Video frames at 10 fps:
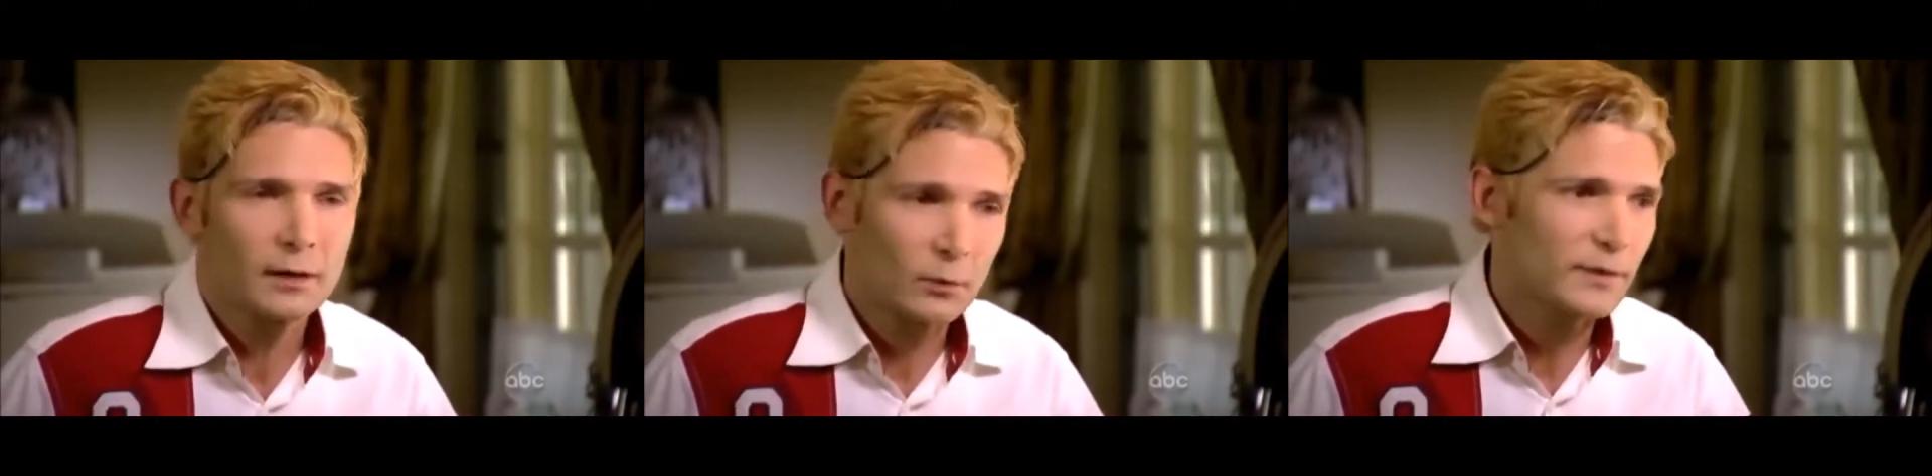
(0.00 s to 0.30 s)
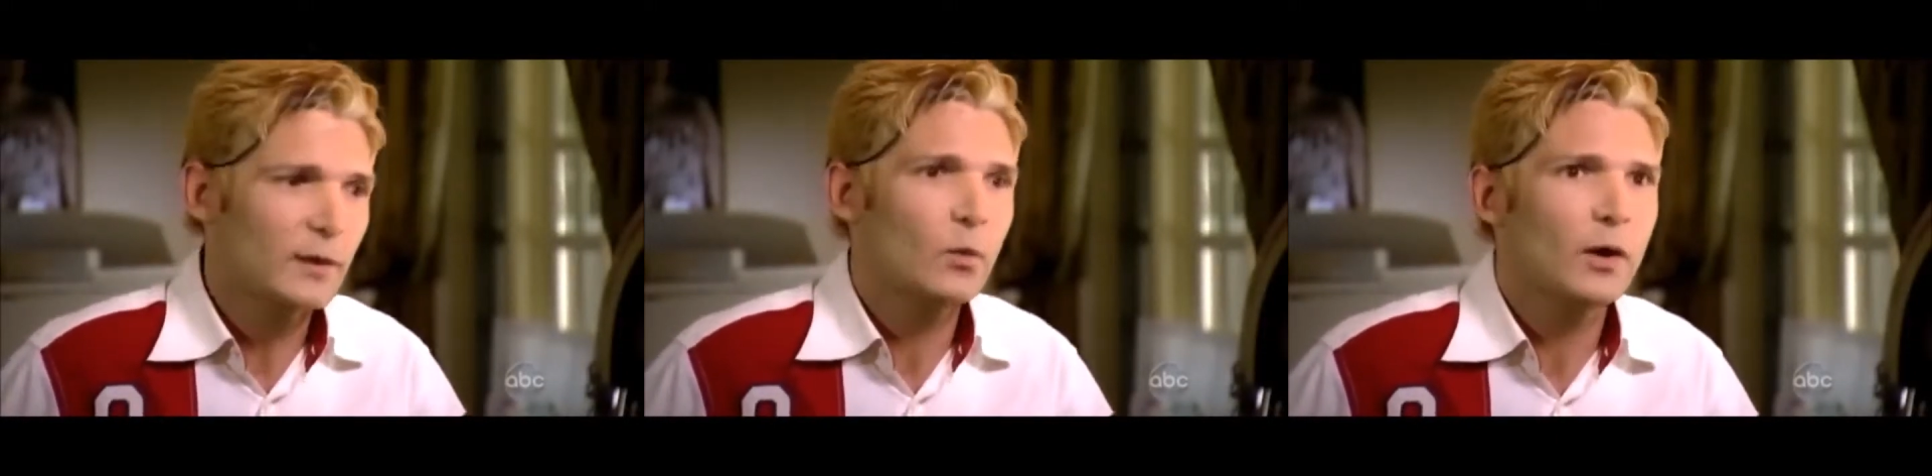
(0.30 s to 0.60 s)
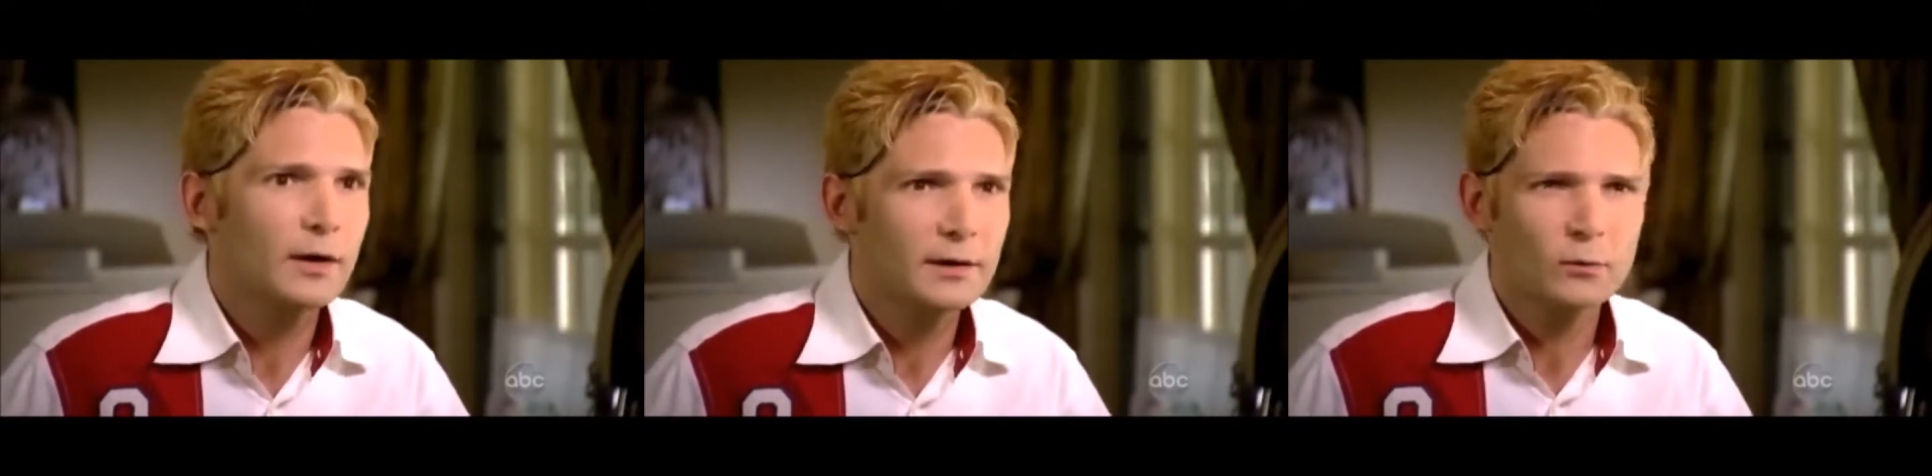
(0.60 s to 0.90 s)
and what they
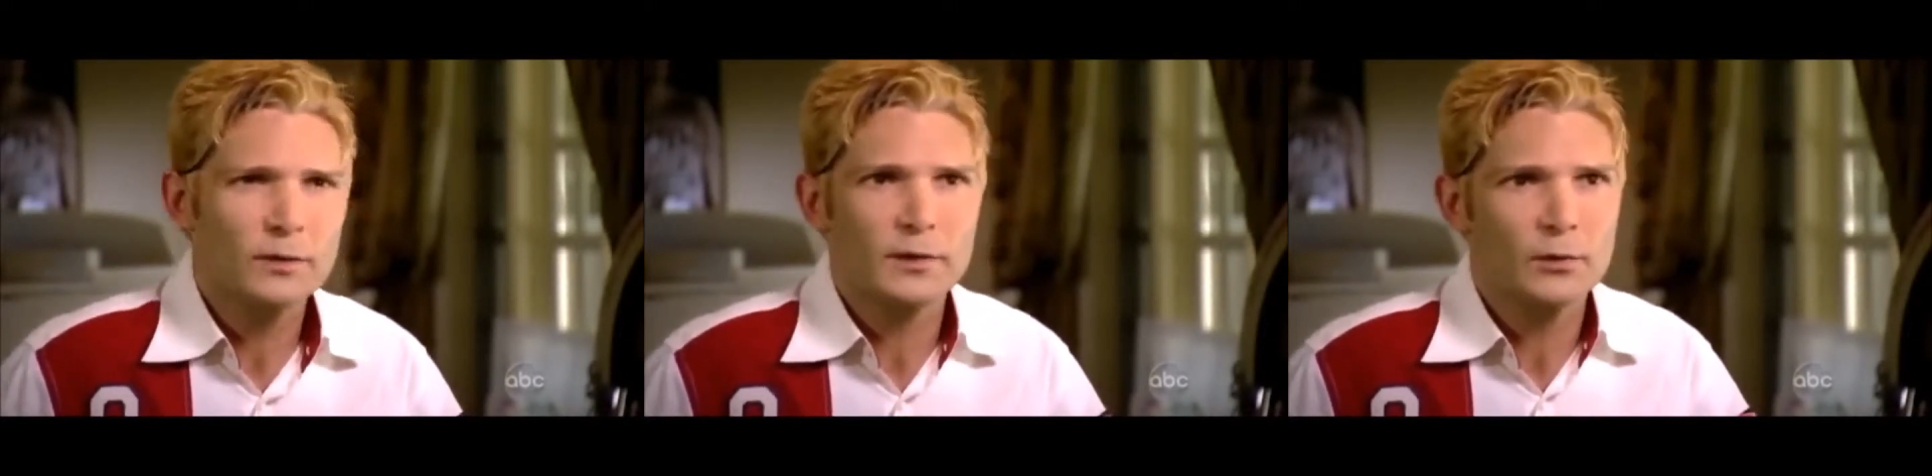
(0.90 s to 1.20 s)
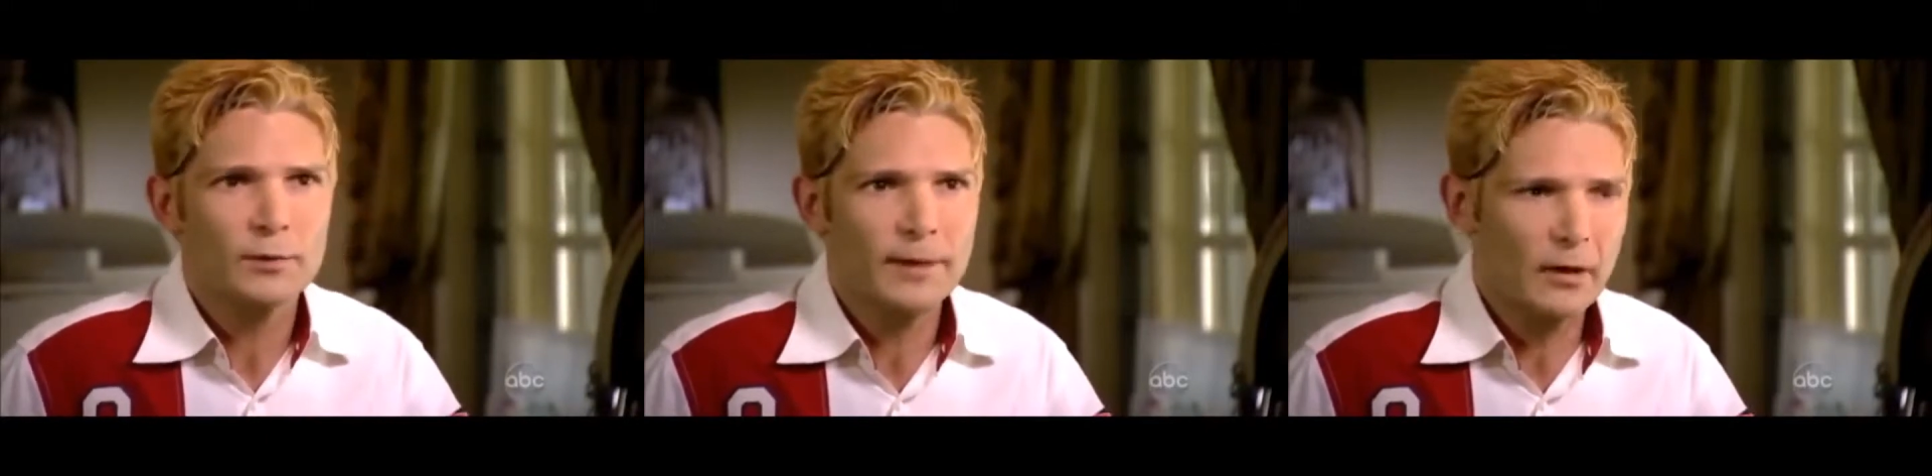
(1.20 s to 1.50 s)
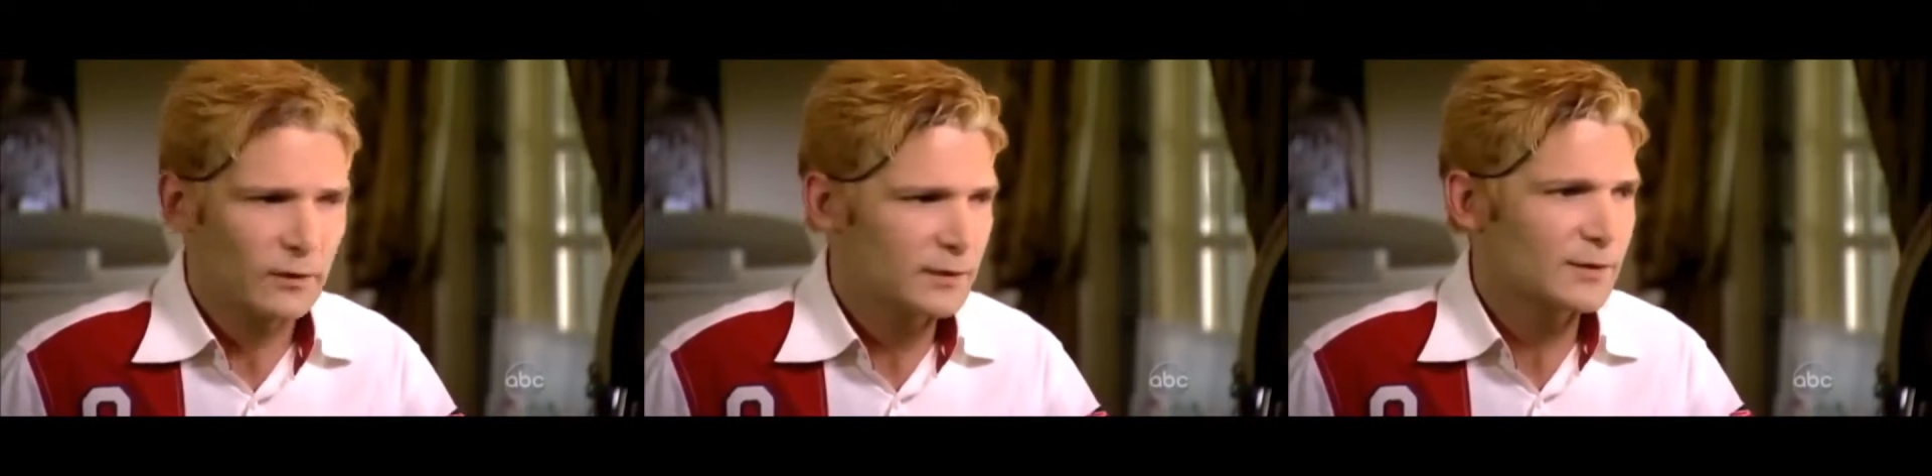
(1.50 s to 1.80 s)
wanted and what they were
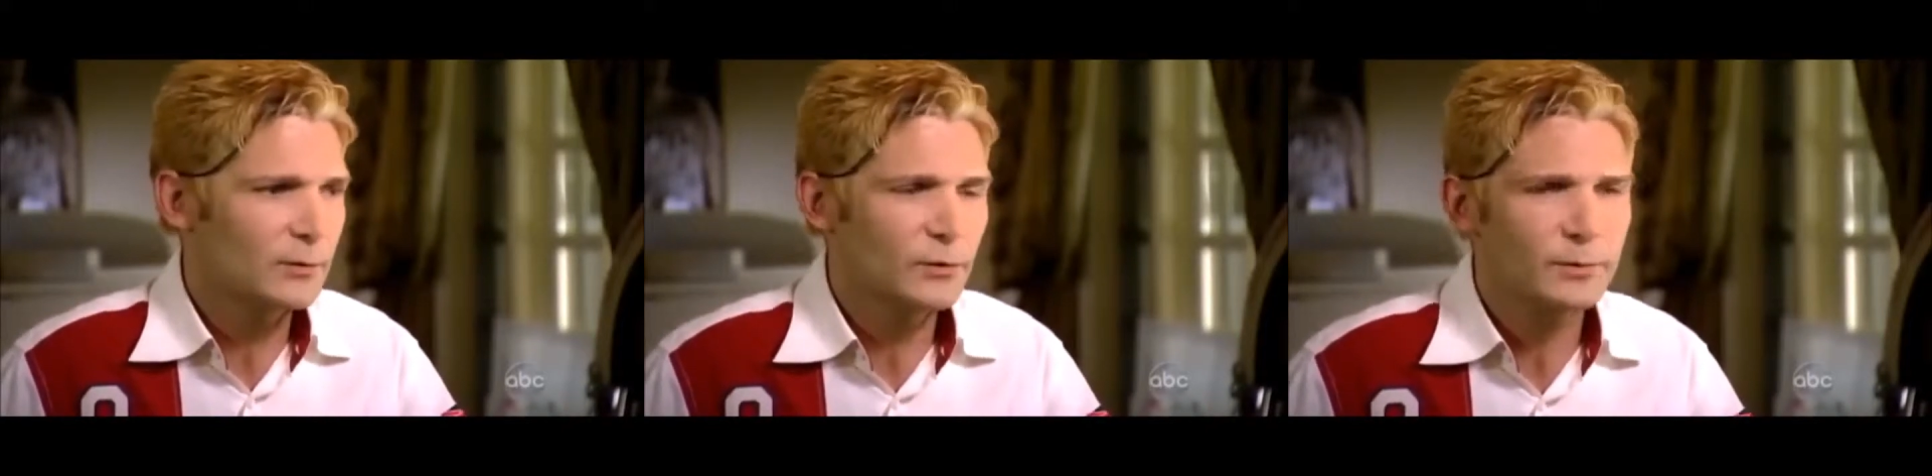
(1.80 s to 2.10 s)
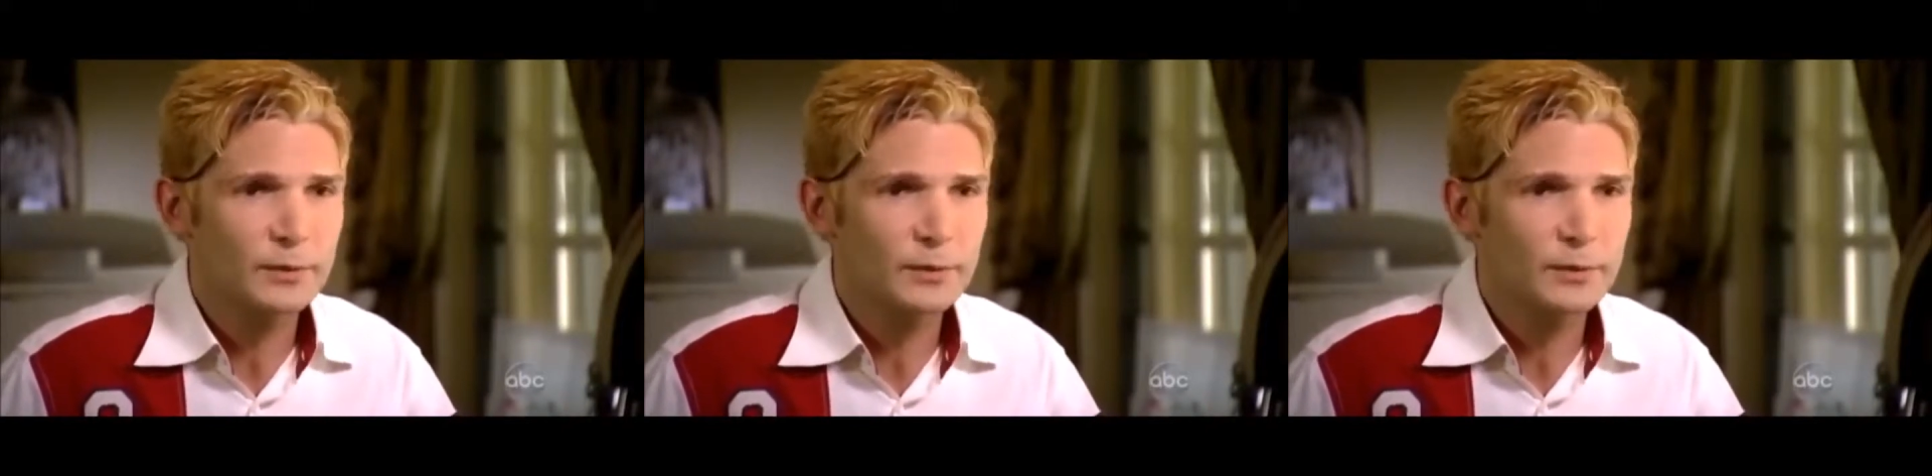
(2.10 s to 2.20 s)
about and the types of